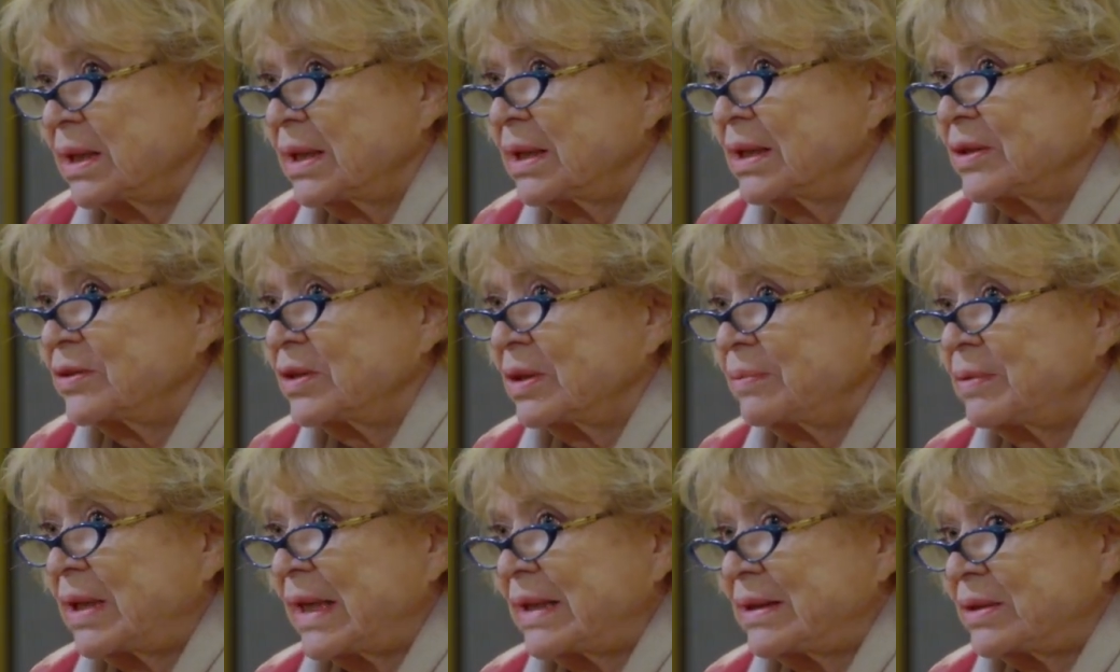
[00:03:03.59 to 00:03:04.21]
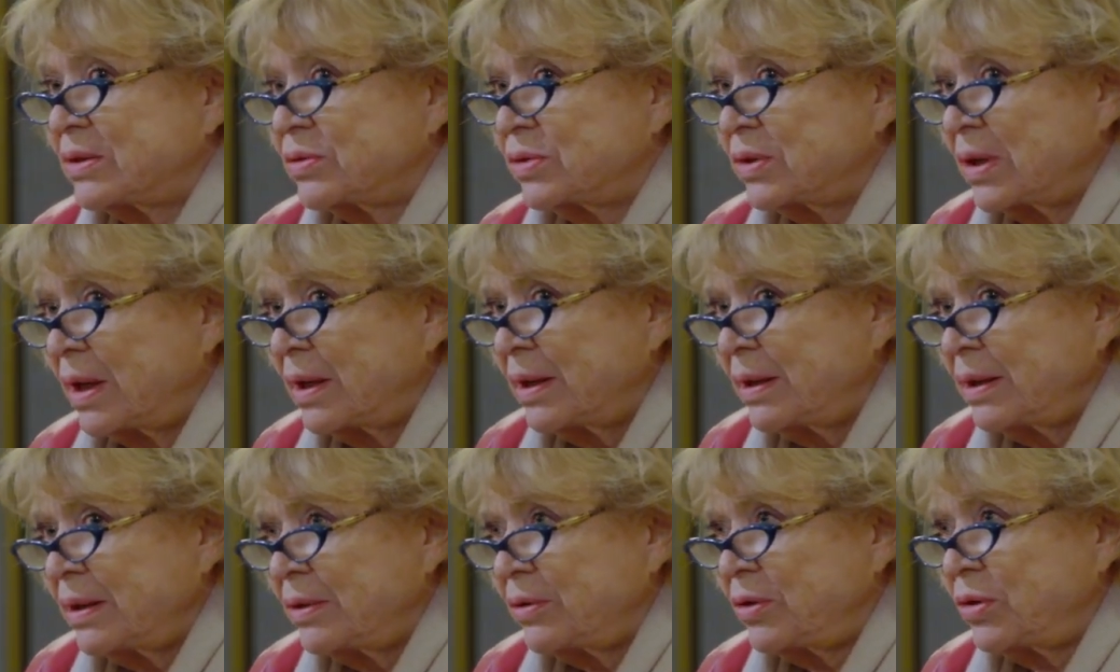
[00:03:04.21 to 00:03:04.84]
So they
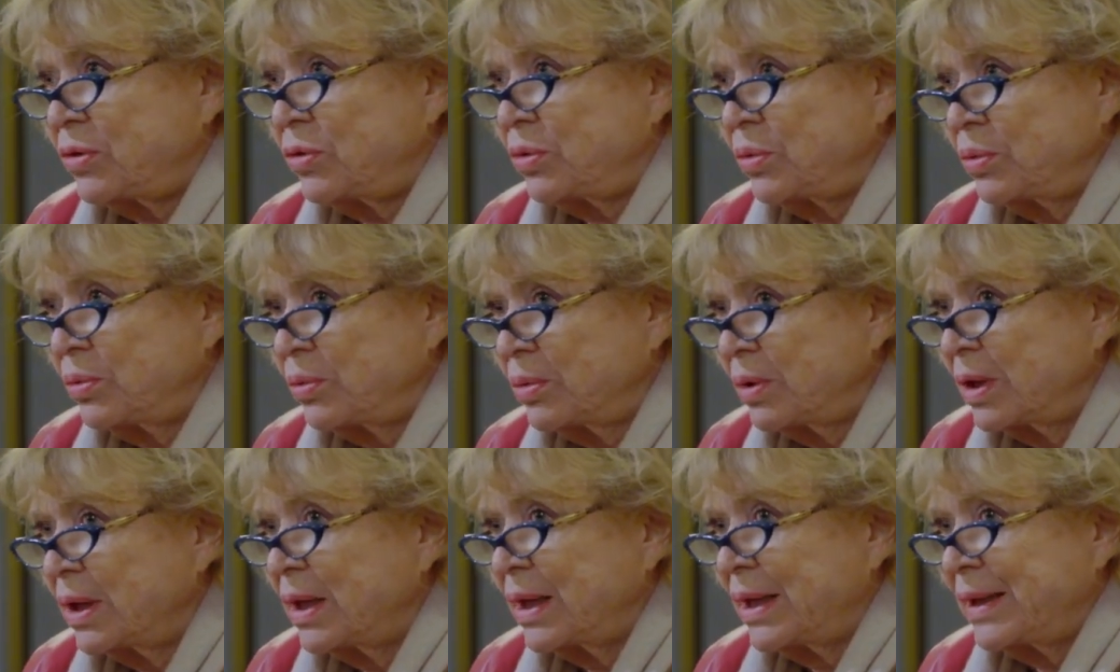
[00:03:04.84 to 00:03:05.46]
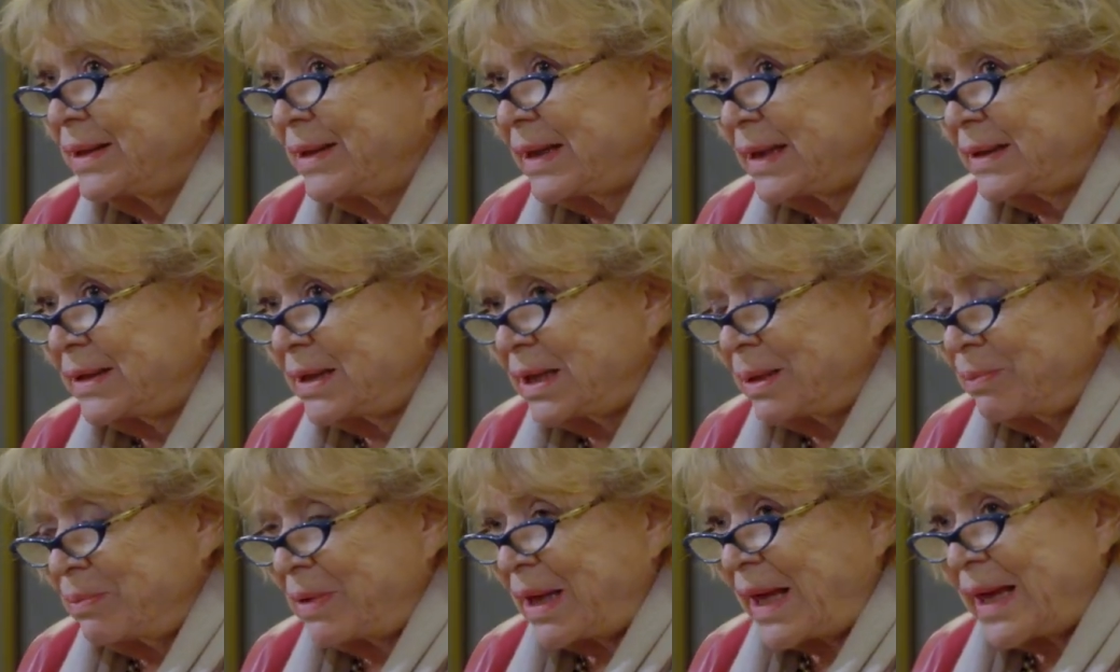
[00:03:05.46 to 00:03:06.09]
tried to get
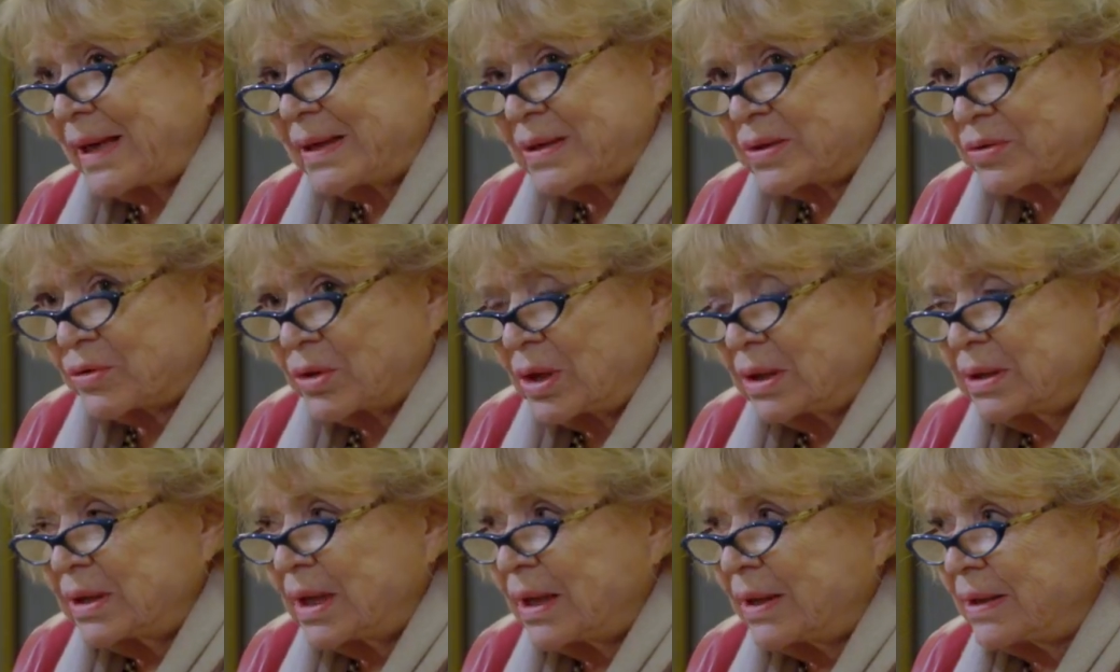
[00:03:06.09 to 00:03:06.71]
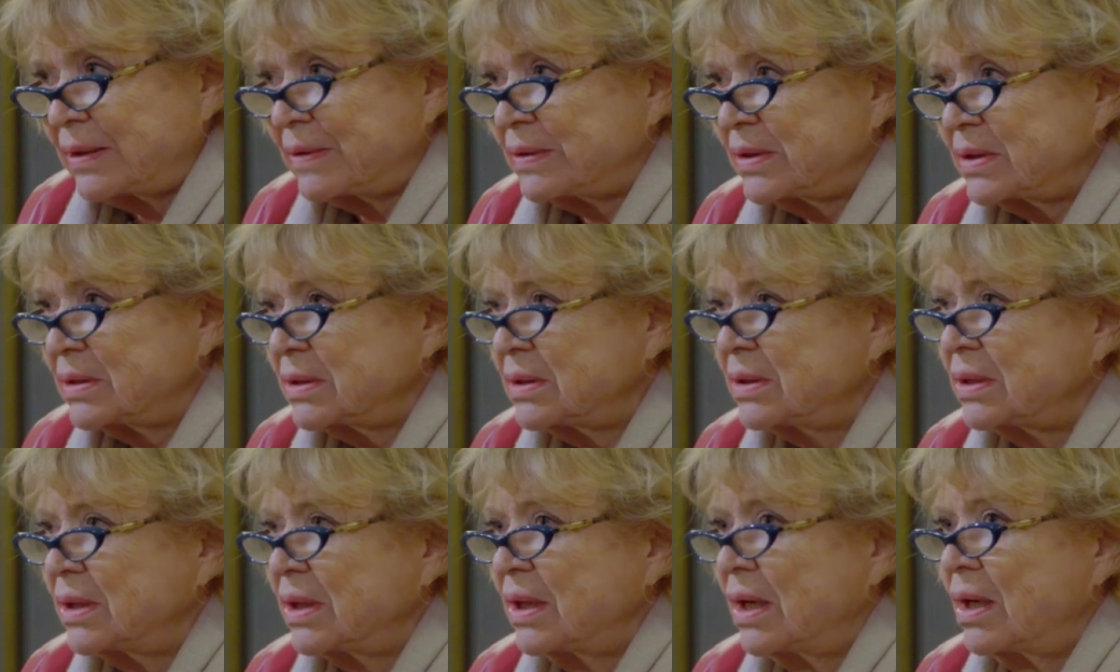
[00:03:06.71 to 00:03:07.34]
him
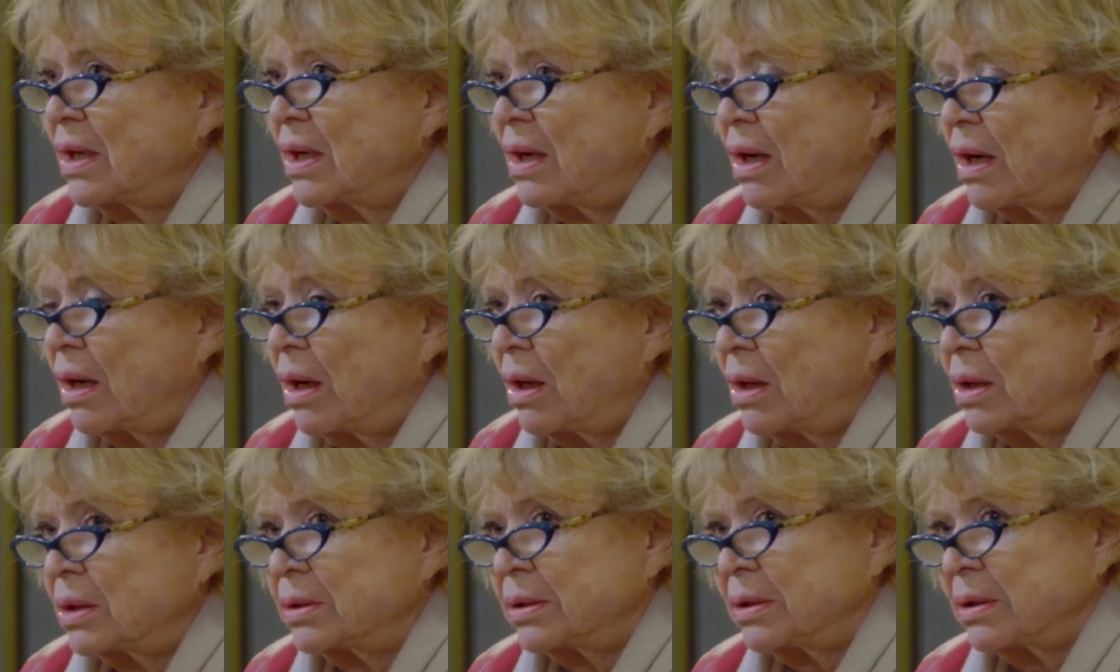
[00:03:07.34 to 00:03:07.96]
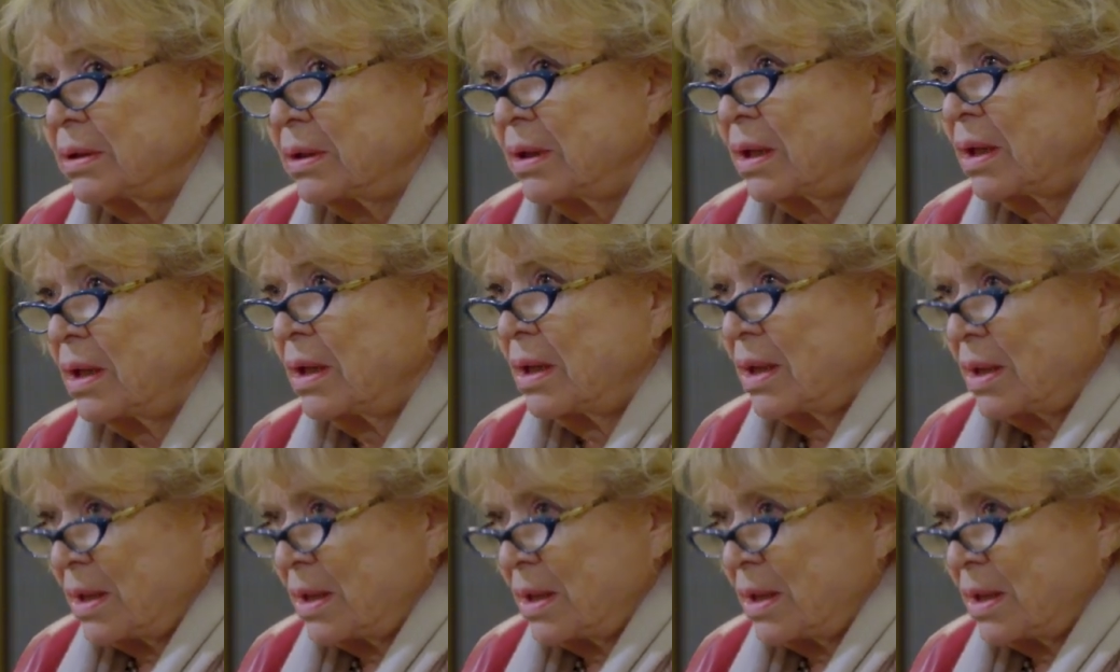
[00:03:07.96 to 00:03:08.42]
extradited on